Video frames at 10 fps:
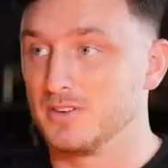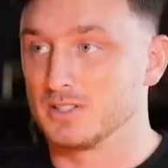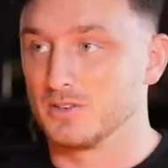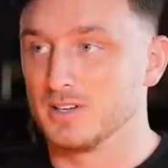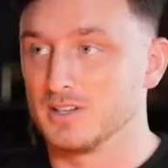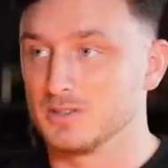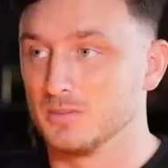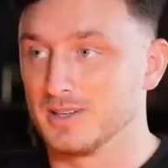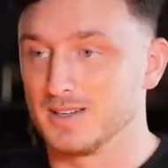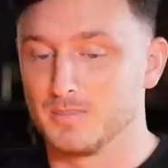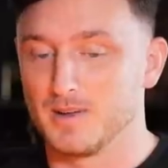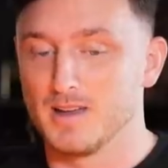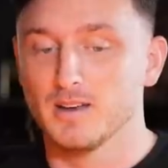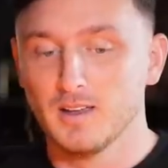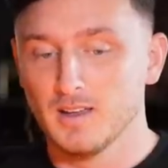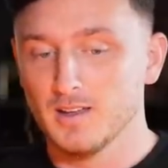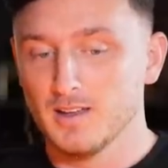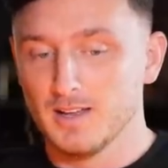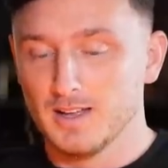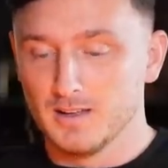figures on her to a big campaign.
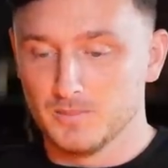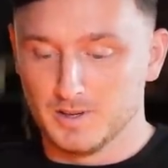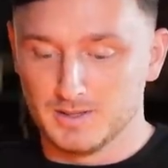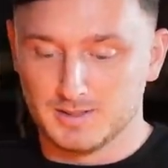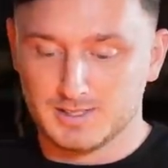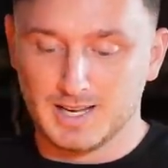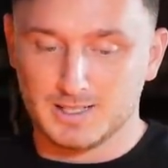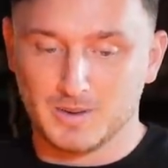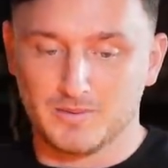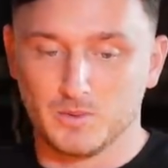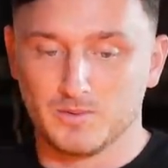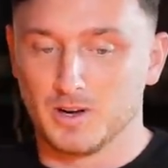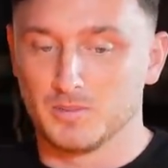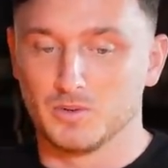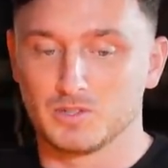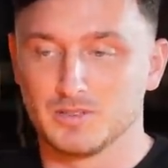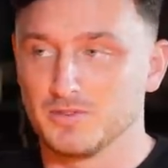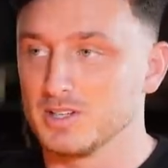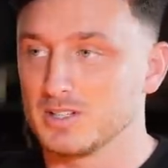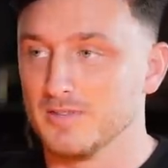We said to everyone, right, we're launching
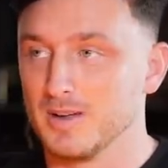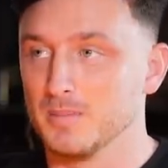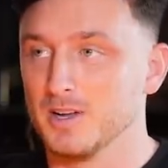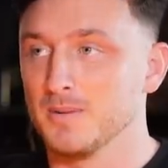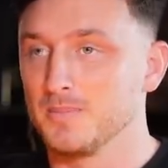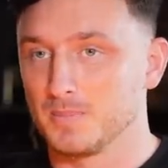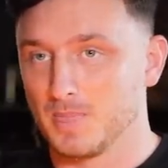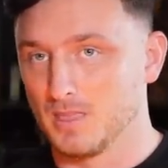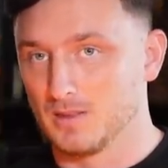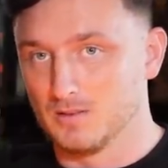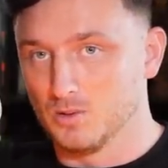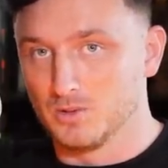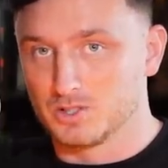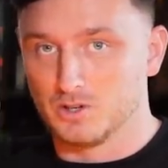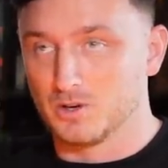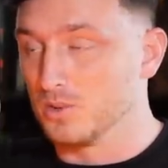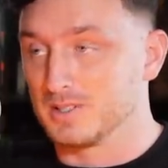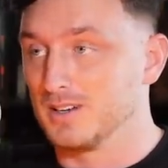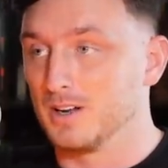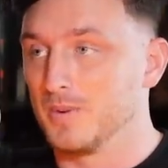first November. All the stock
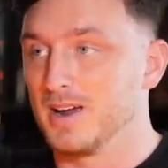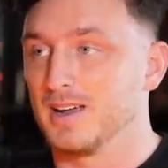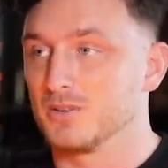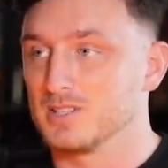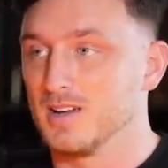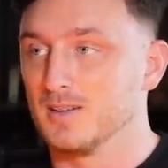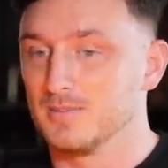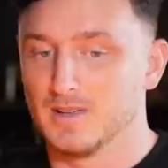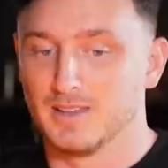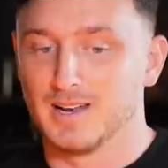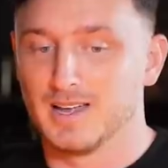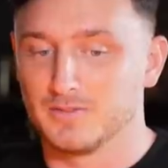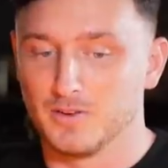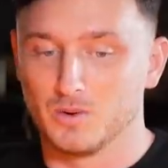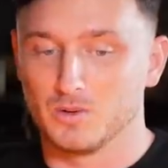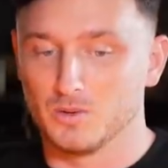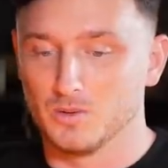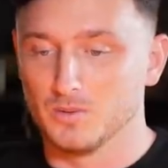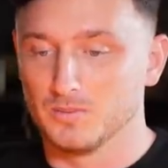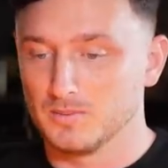wasn't in our warehouse yet, and then I had a phone
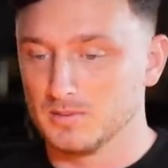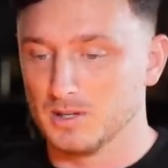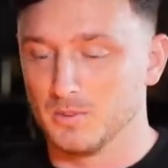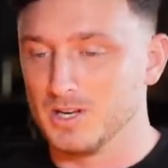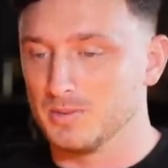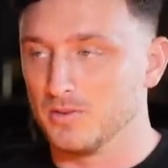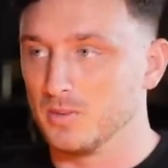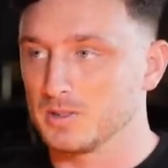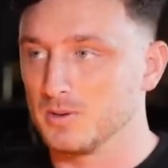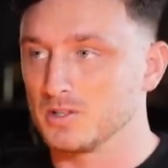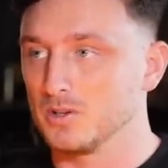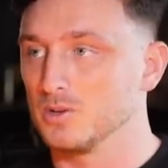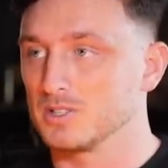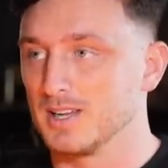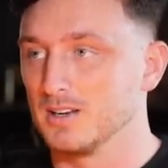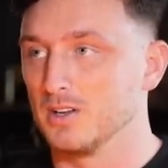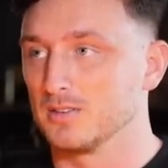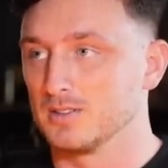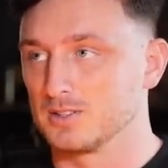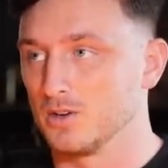call a week before we were supposed to launch saying,
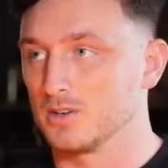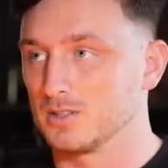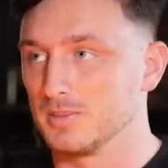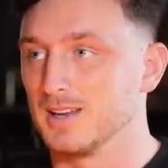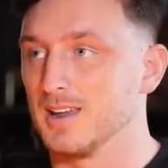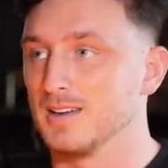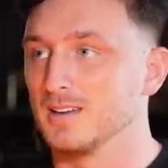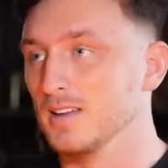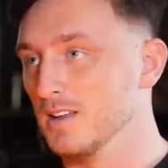look, the stock's a bit late,